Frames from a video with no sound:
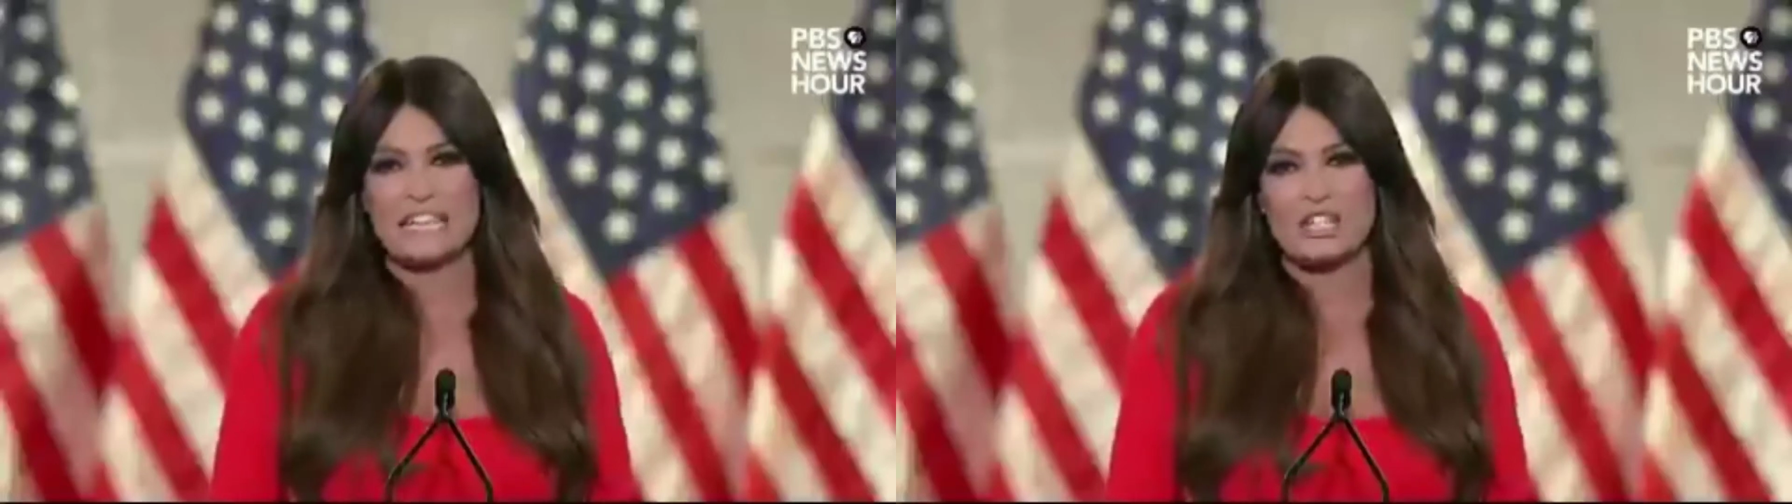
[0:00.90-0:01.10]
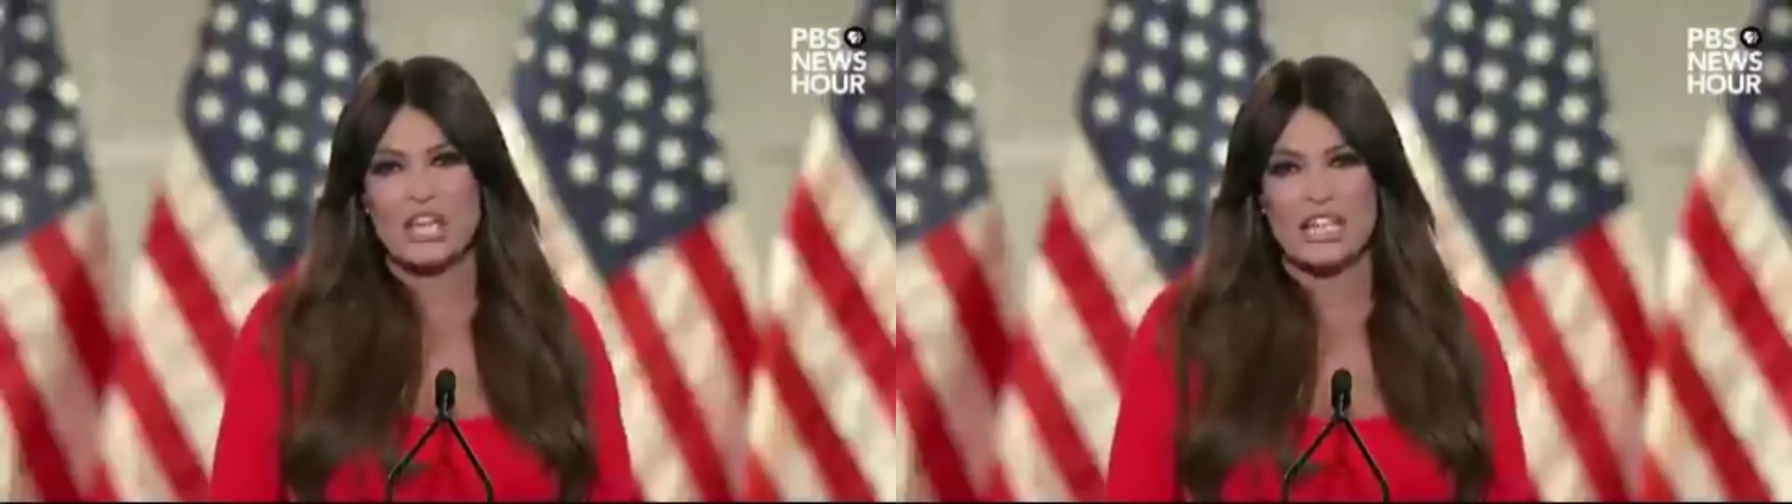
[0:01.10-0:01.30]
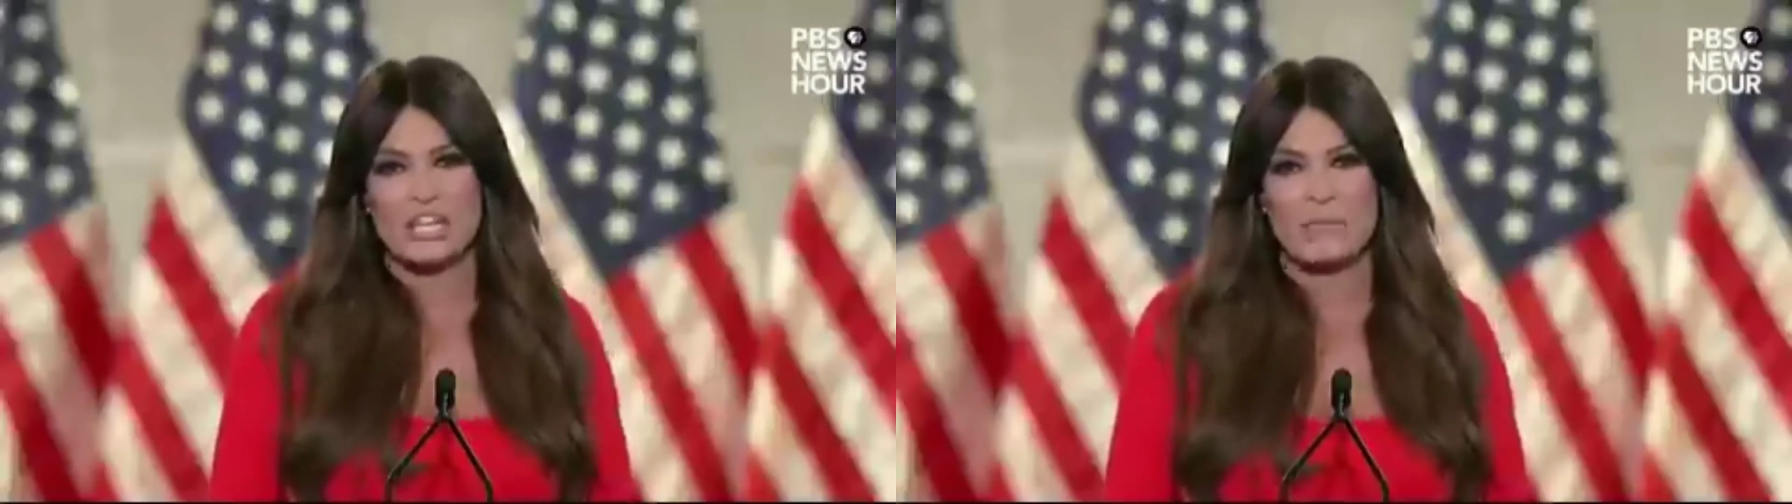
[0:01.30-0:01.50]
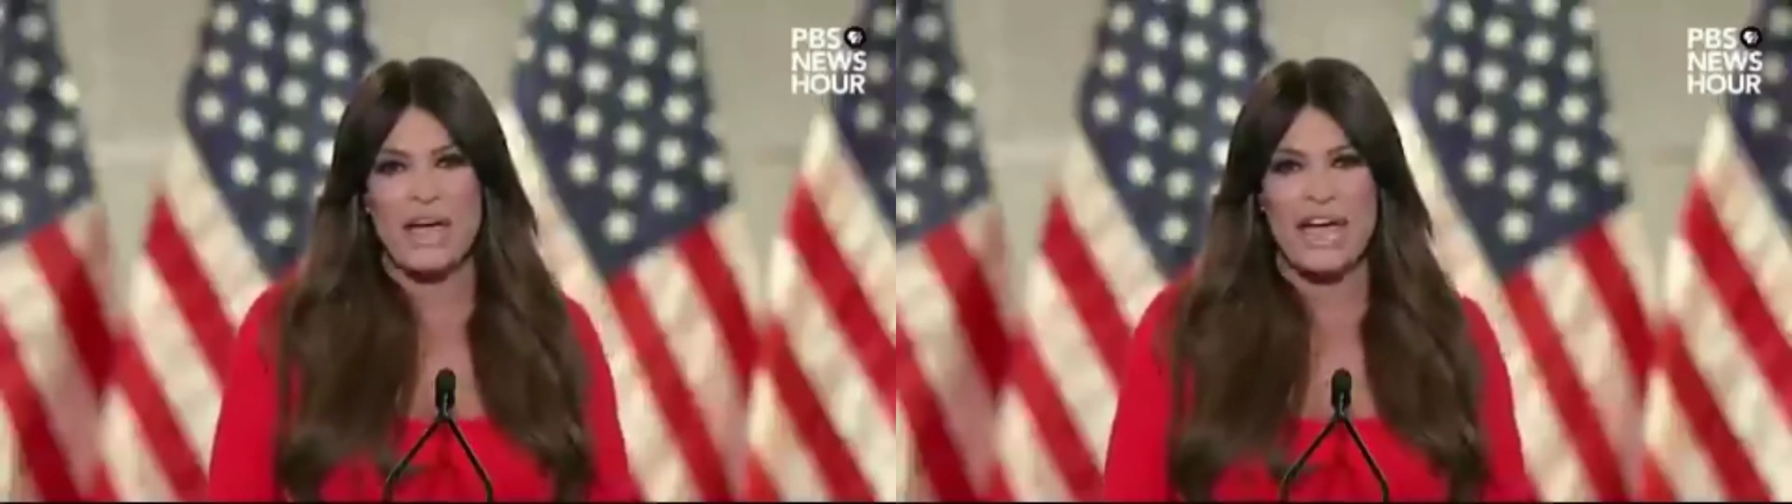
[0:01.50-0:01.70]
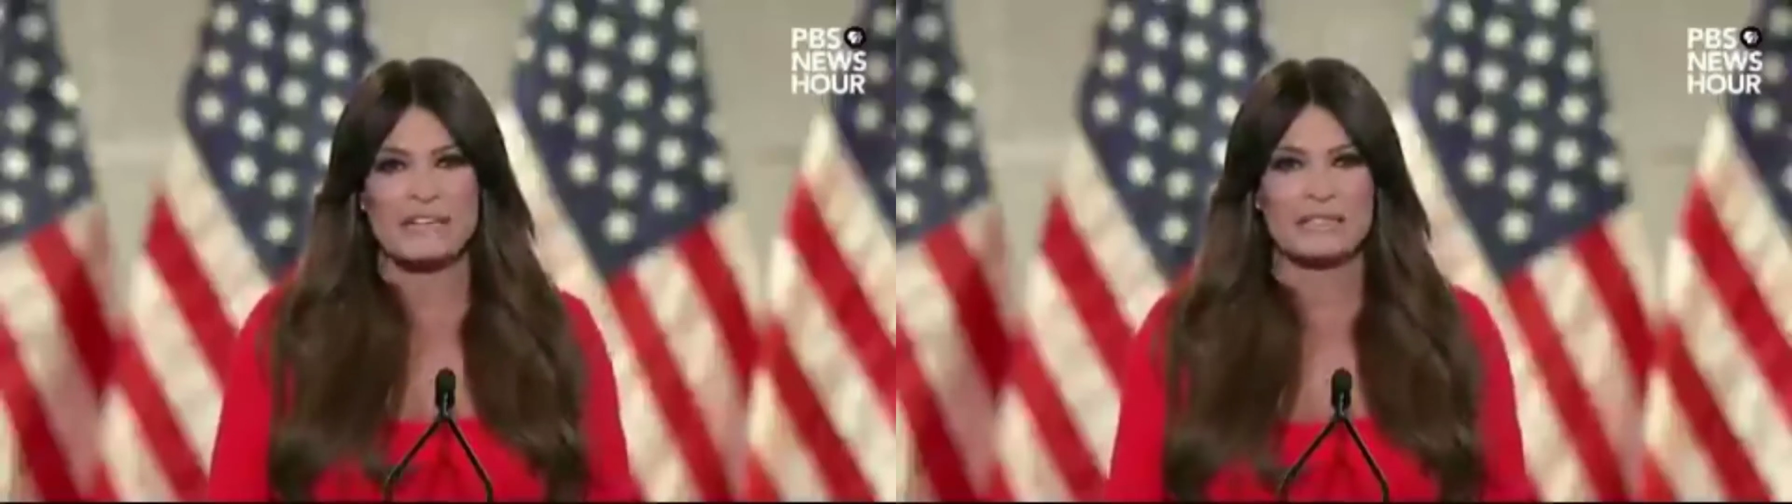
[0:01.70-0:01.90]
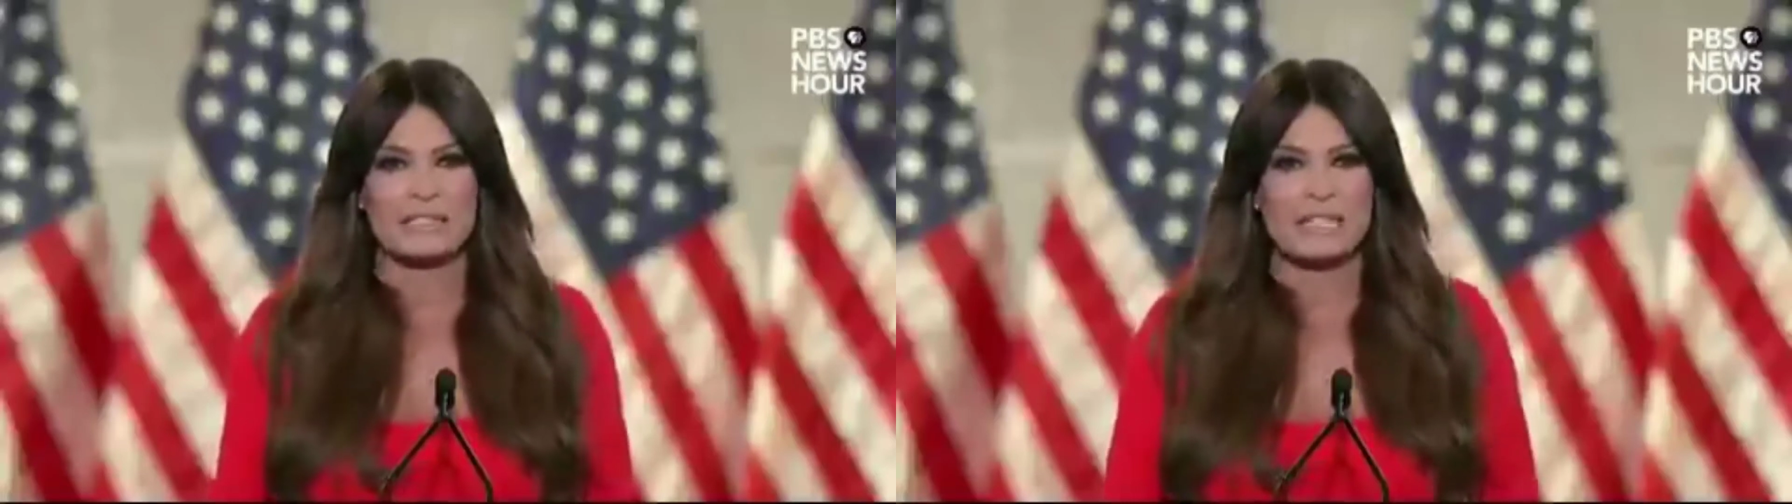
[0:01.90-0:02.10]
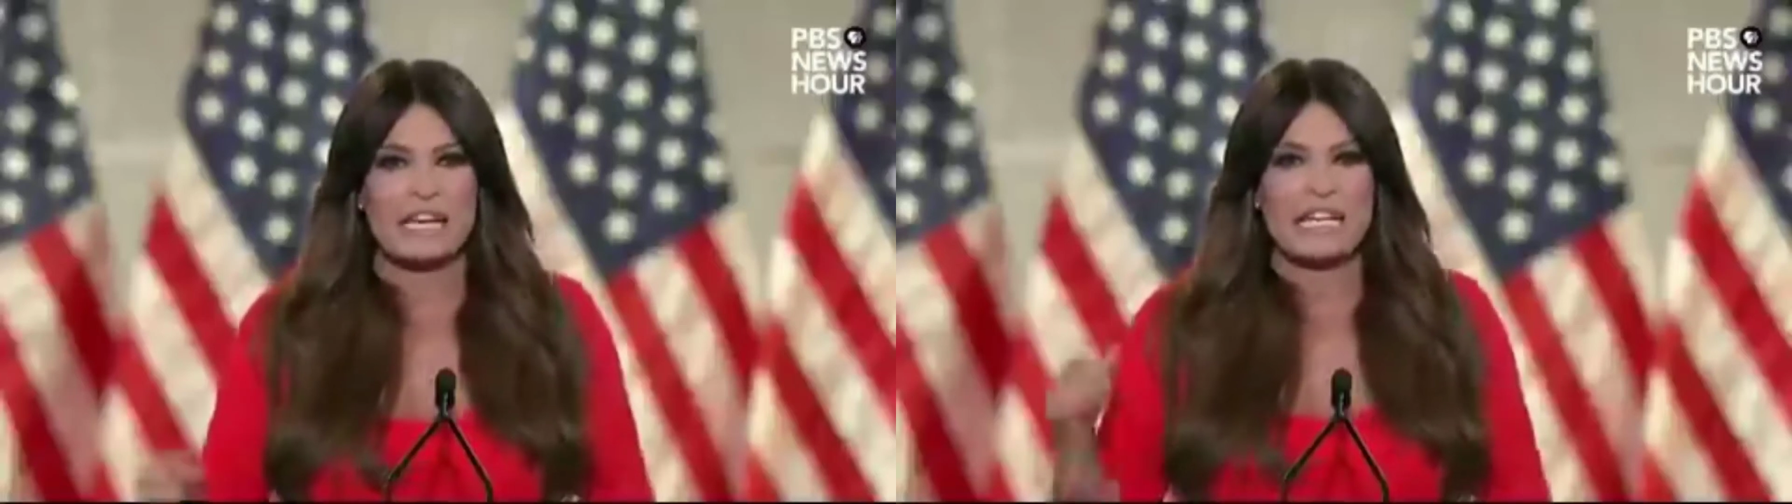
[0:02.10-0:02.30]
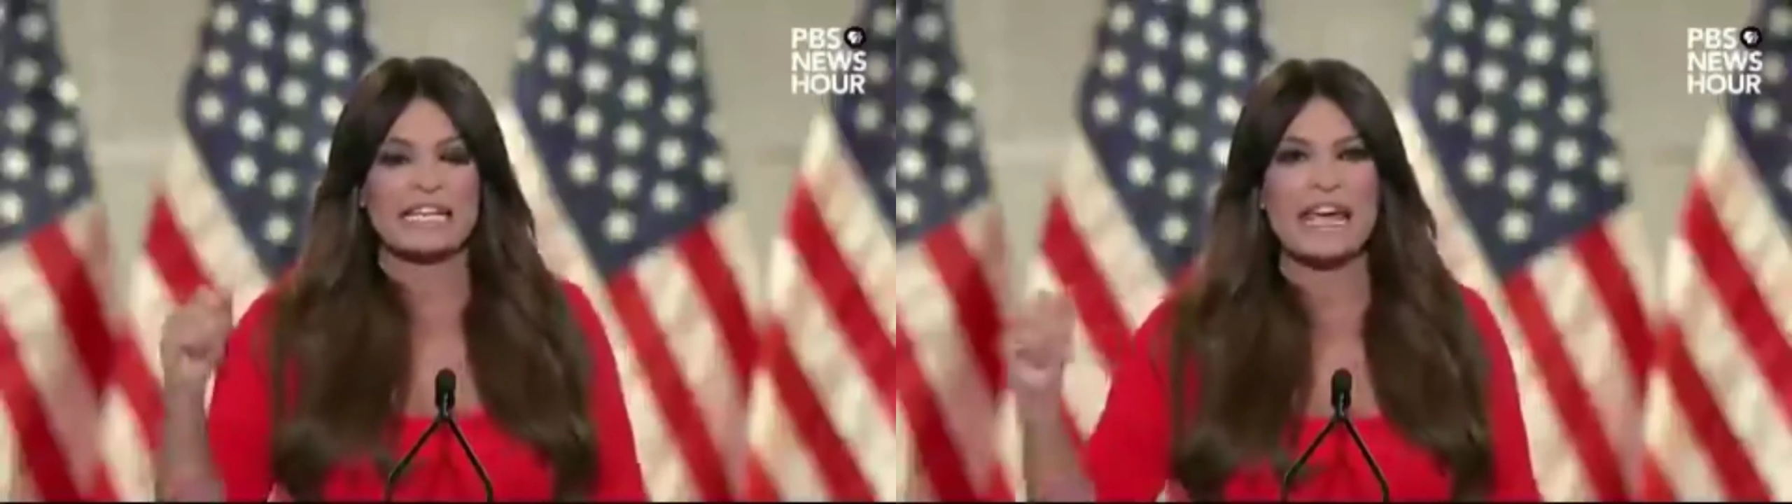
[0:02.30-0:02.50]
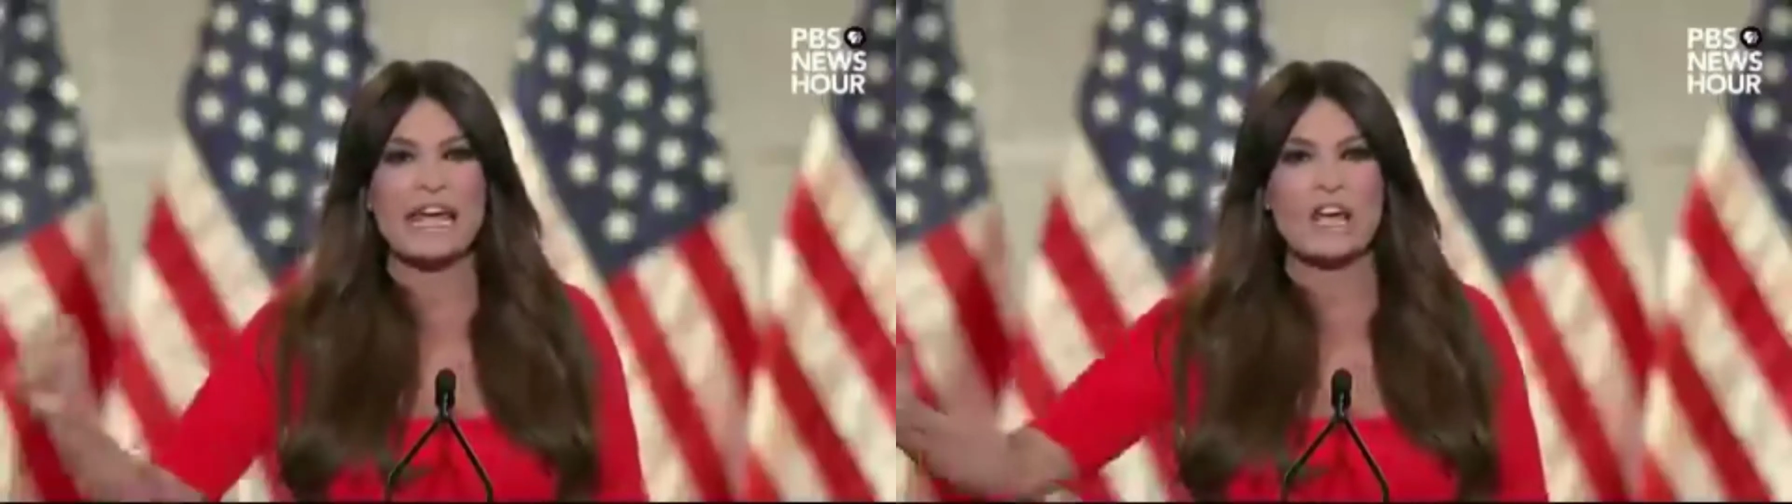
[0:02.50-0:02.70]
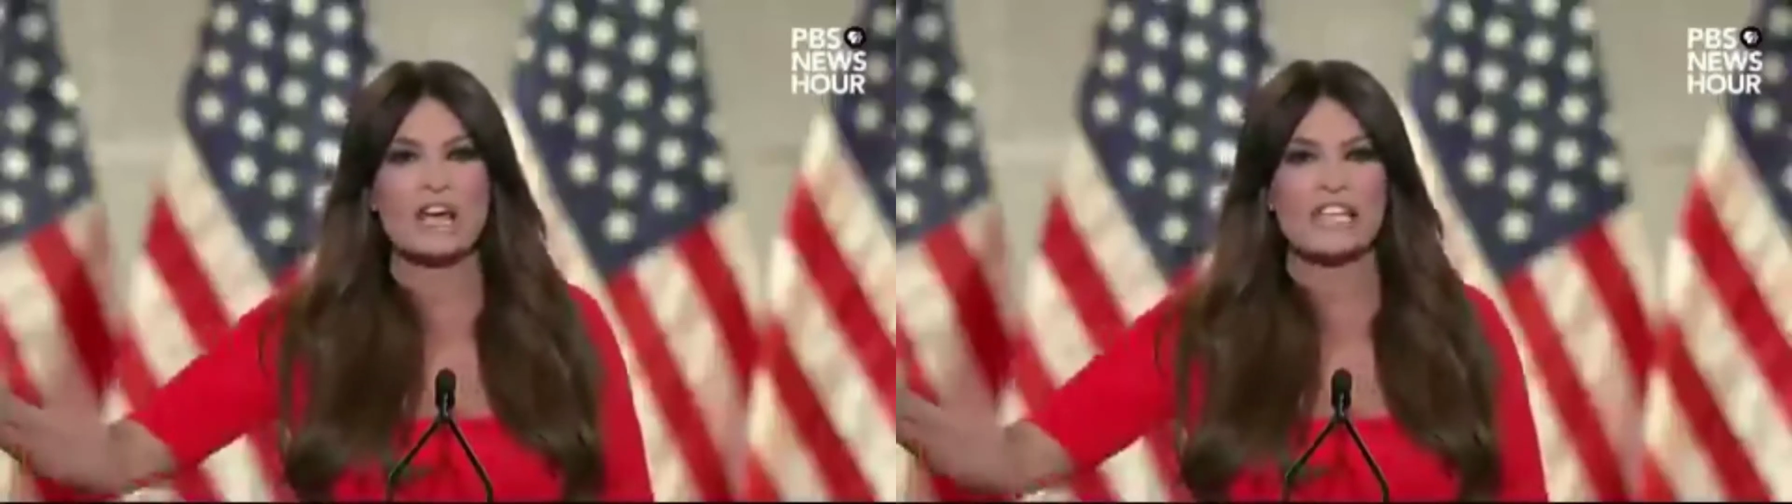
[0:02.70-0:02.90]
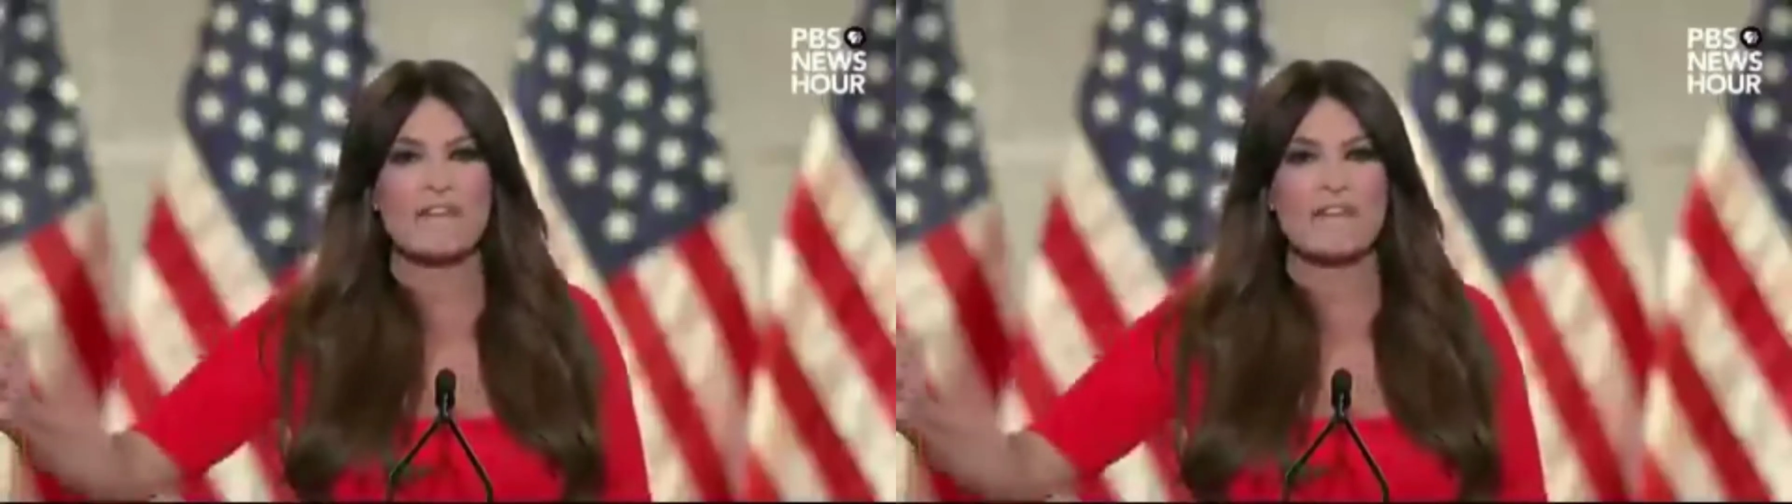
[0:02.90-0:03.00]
and gentlemen, leaders